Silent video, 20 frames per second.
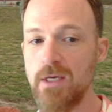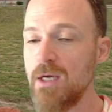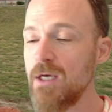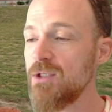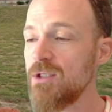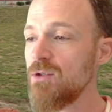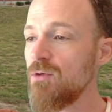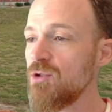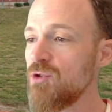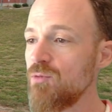
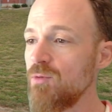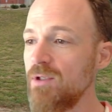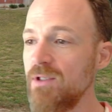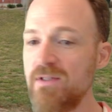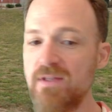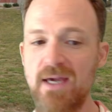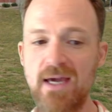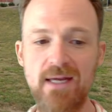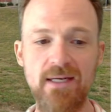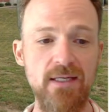So it's really
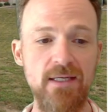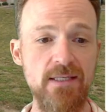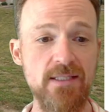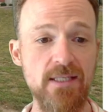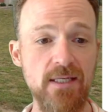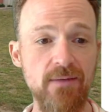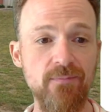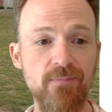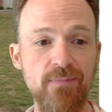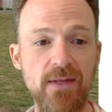that
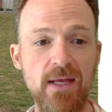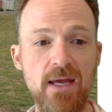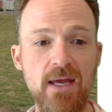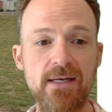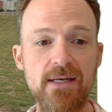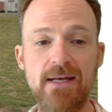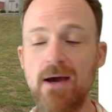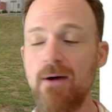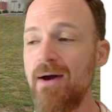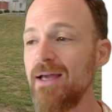easy.
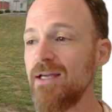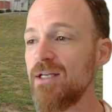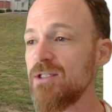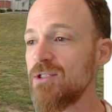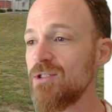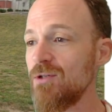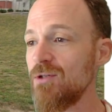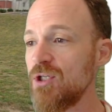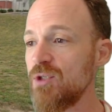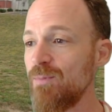Now I can
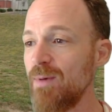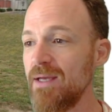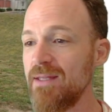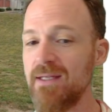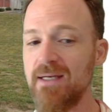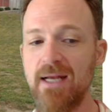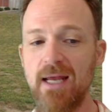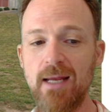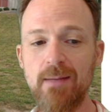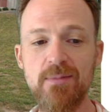search by the
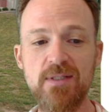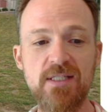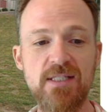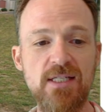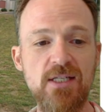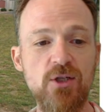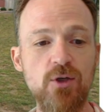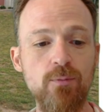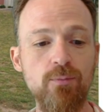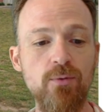name
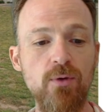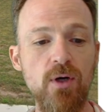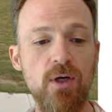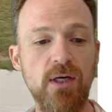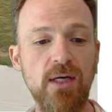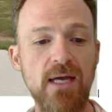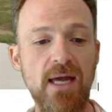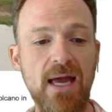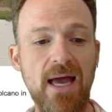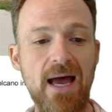Cedar Brook.
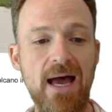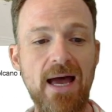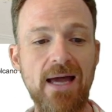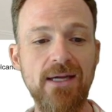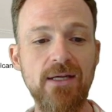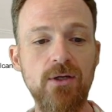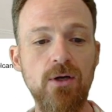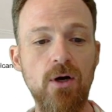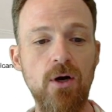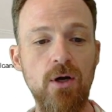I
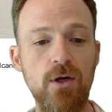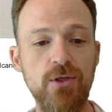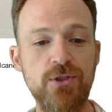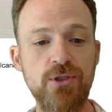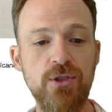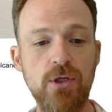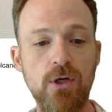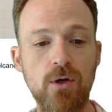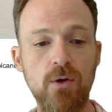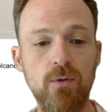can
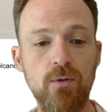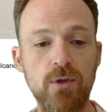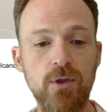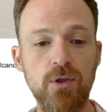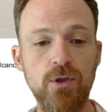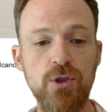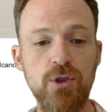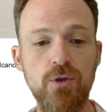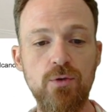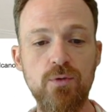also
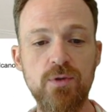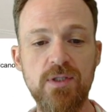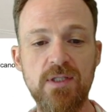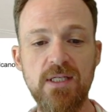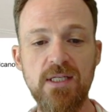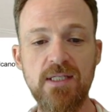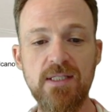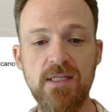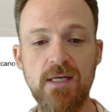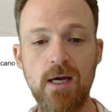use
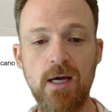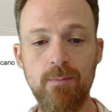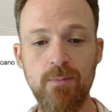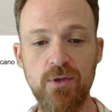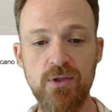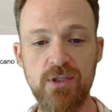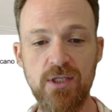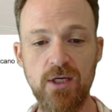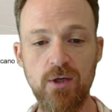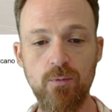these
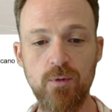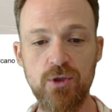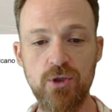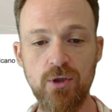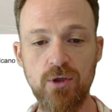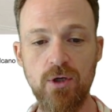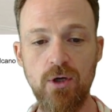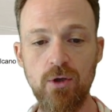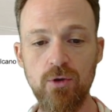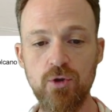numbers here, which are
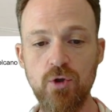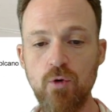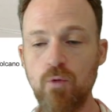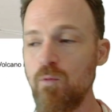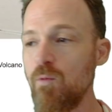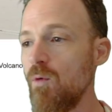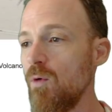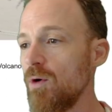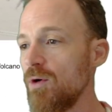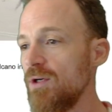called
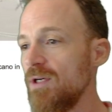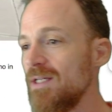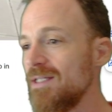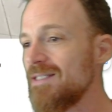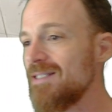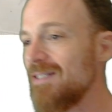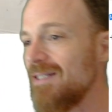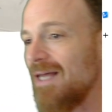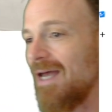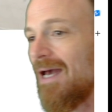
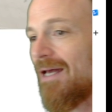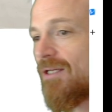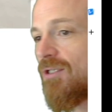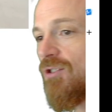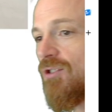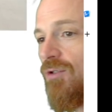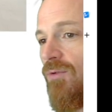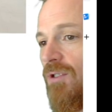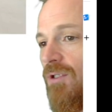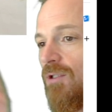coordinates,
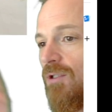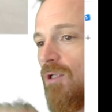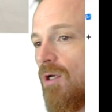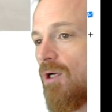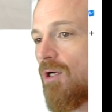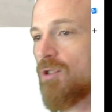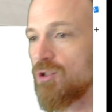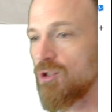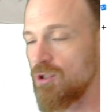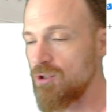latitude and
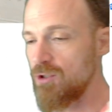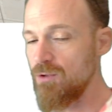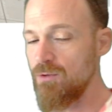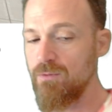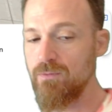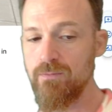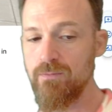longitude.